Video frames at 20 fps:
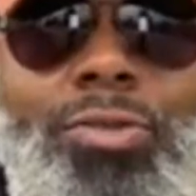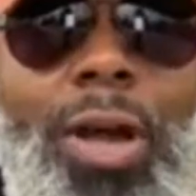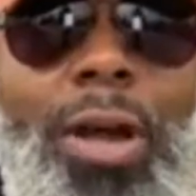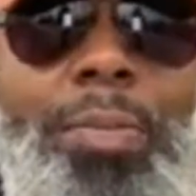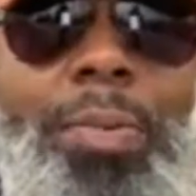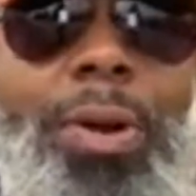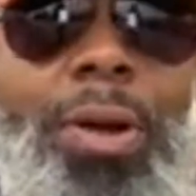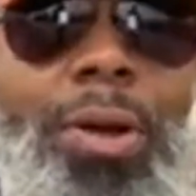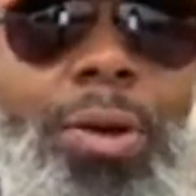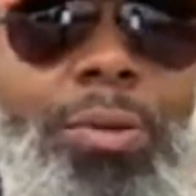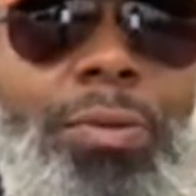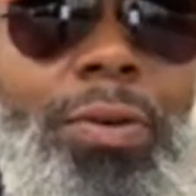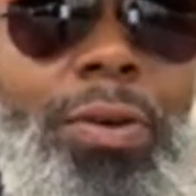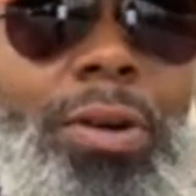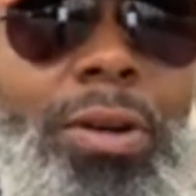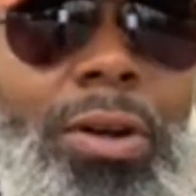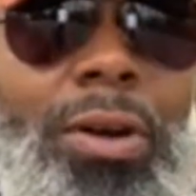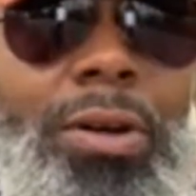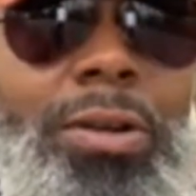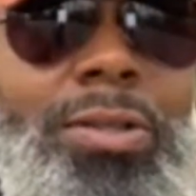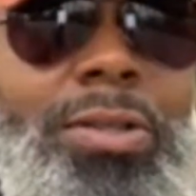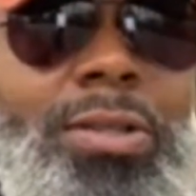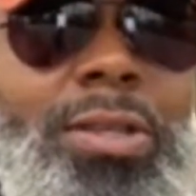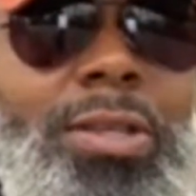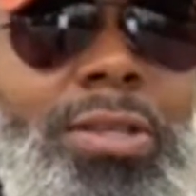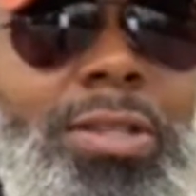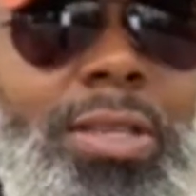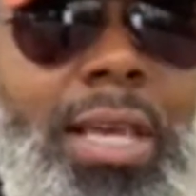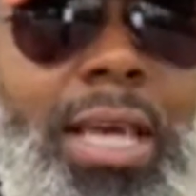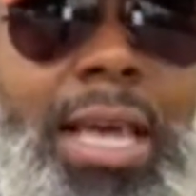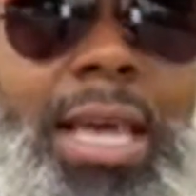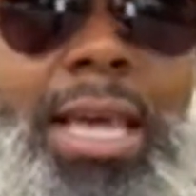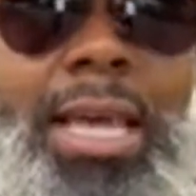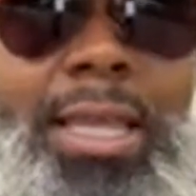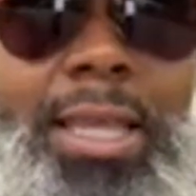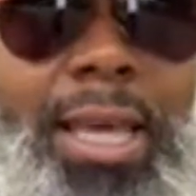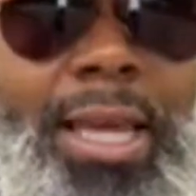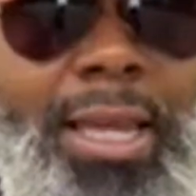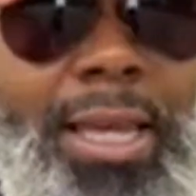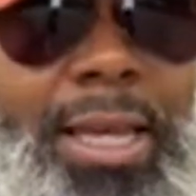a covert narcissist, that
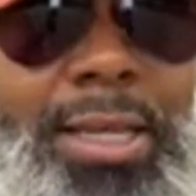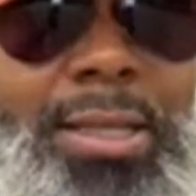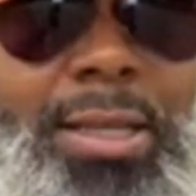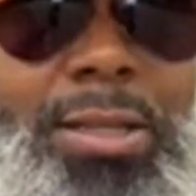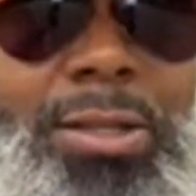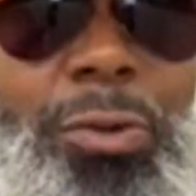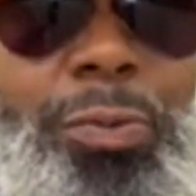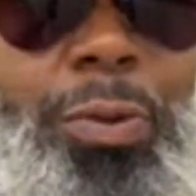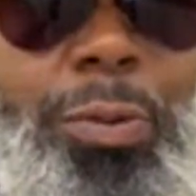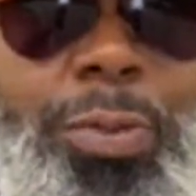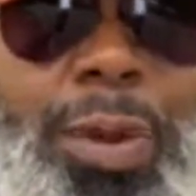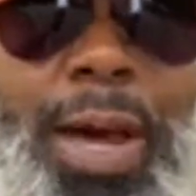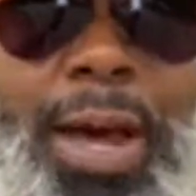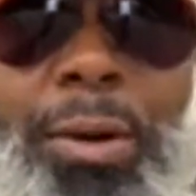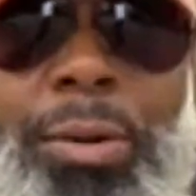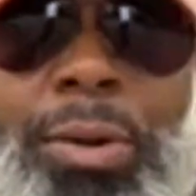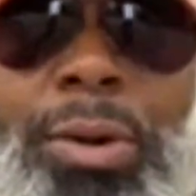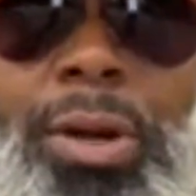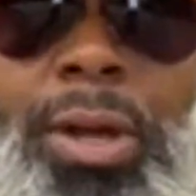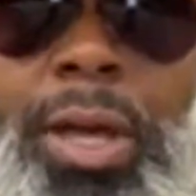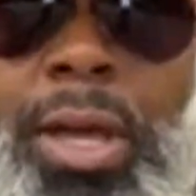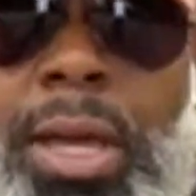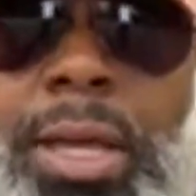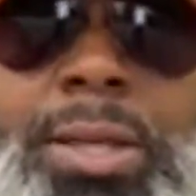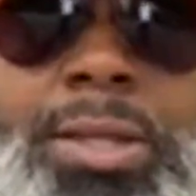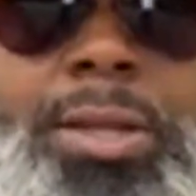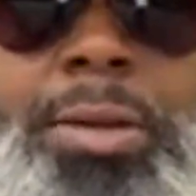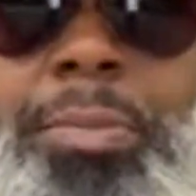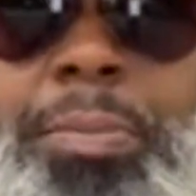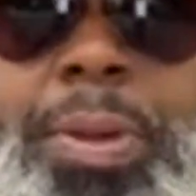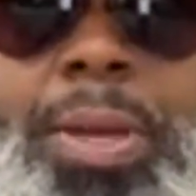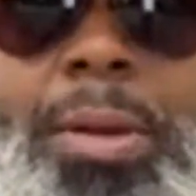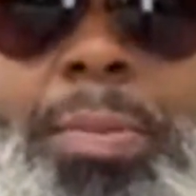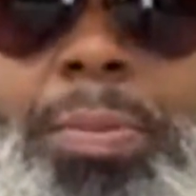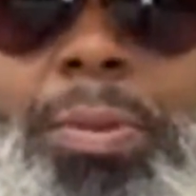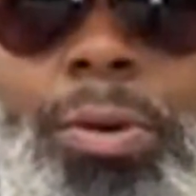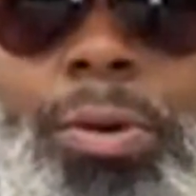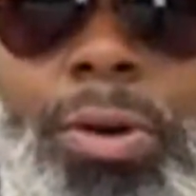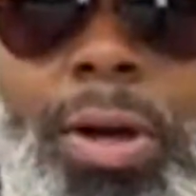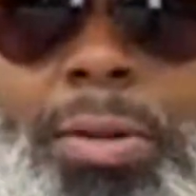is a superpower. Some
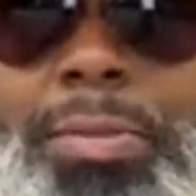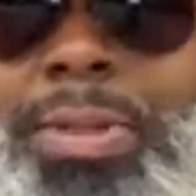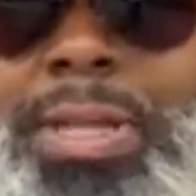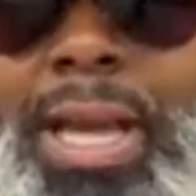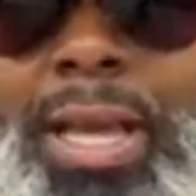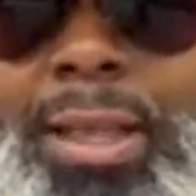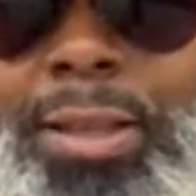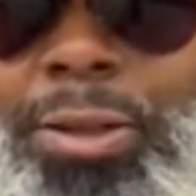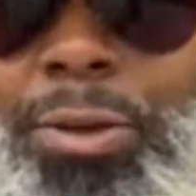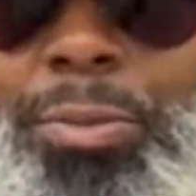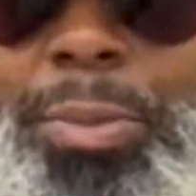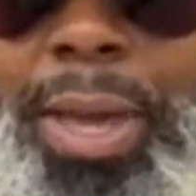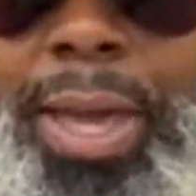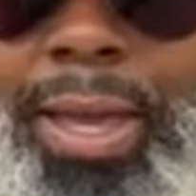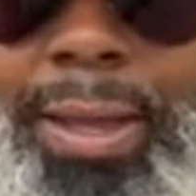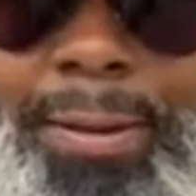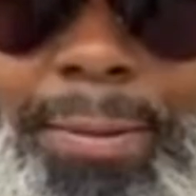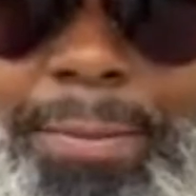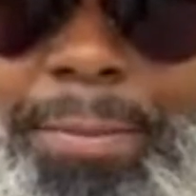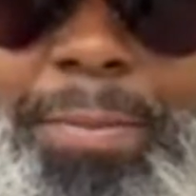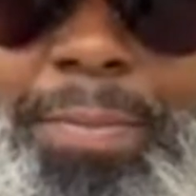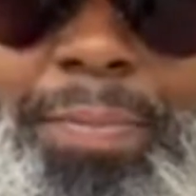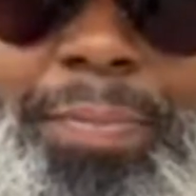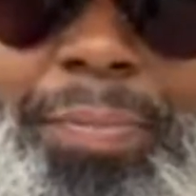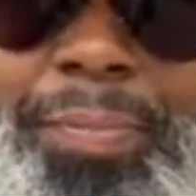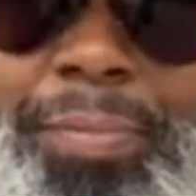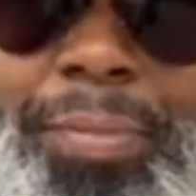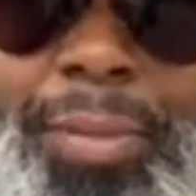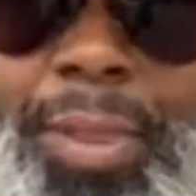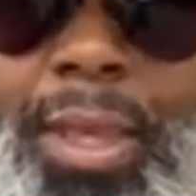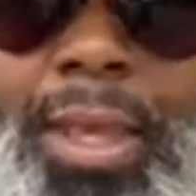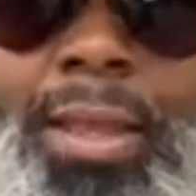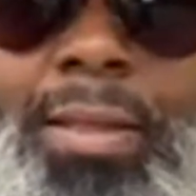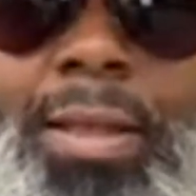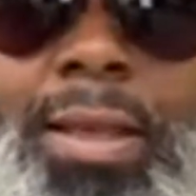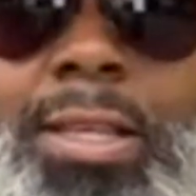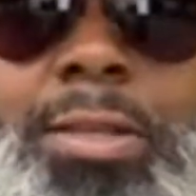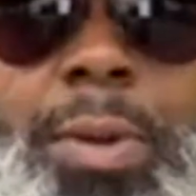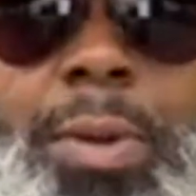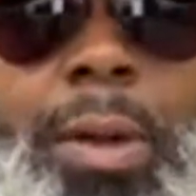people, I'm telling you, man, these
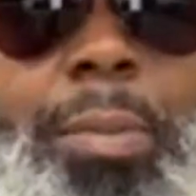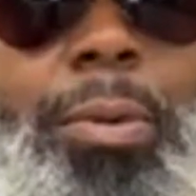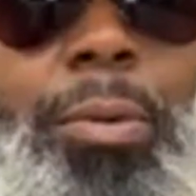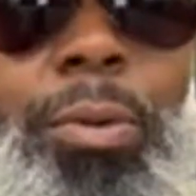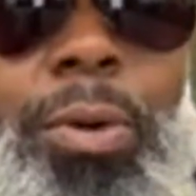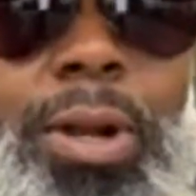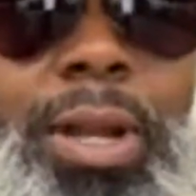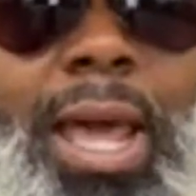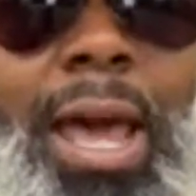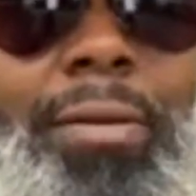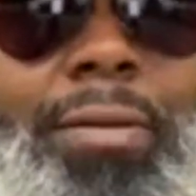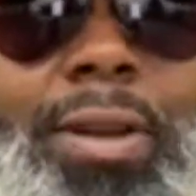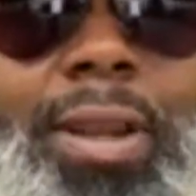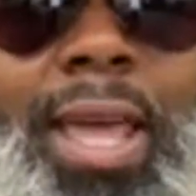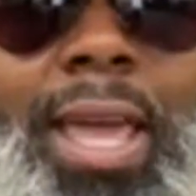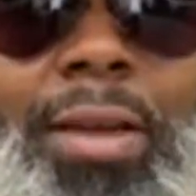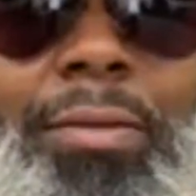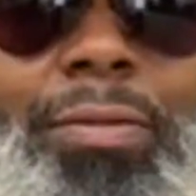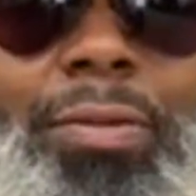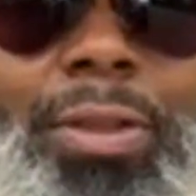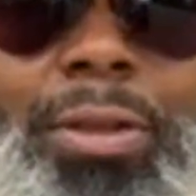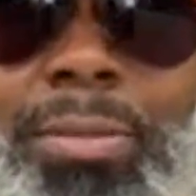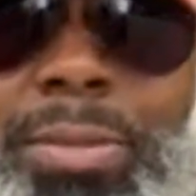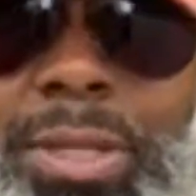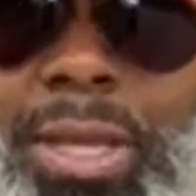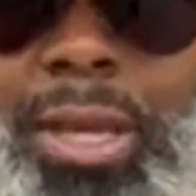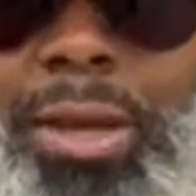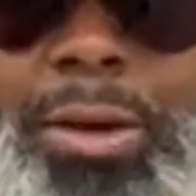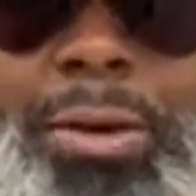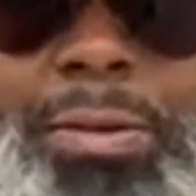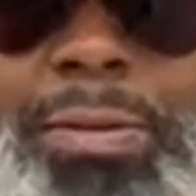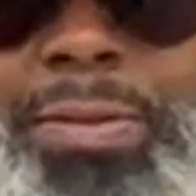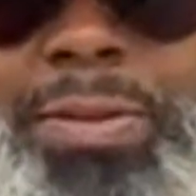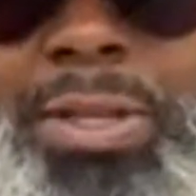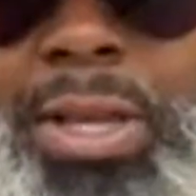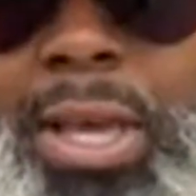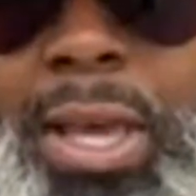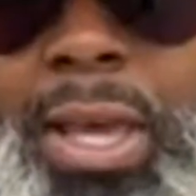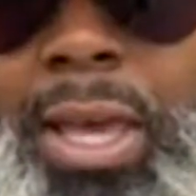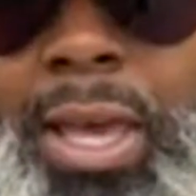people wouldn't have a name for themselves,
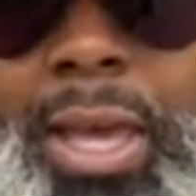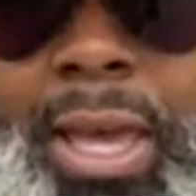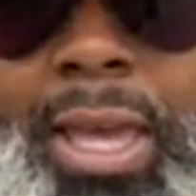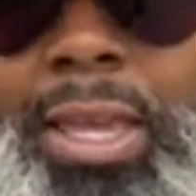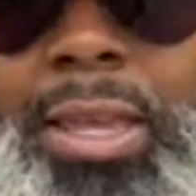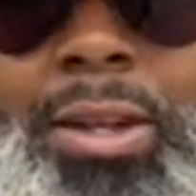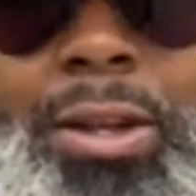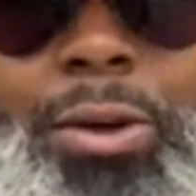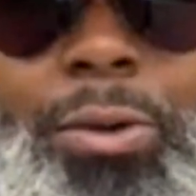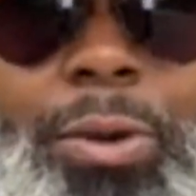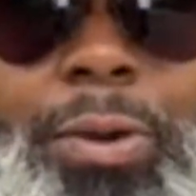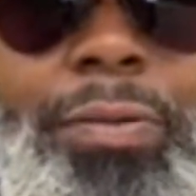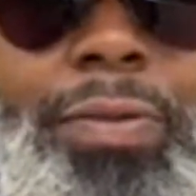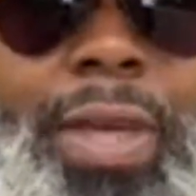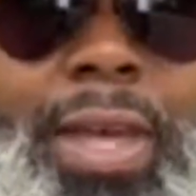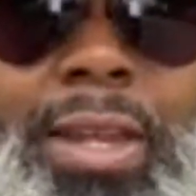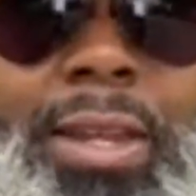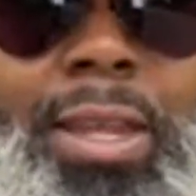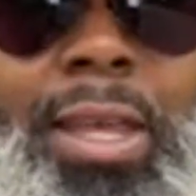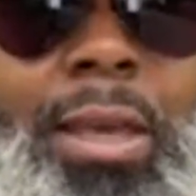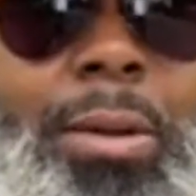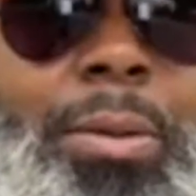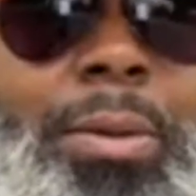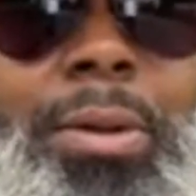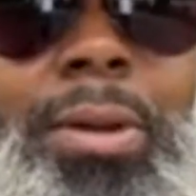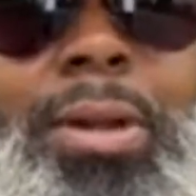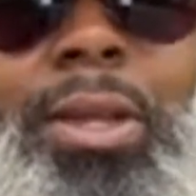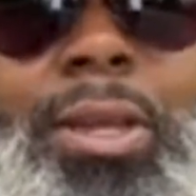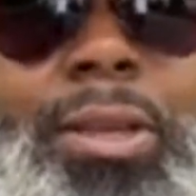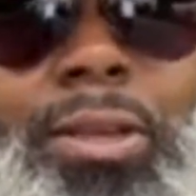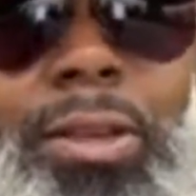you know, if that demon, you know,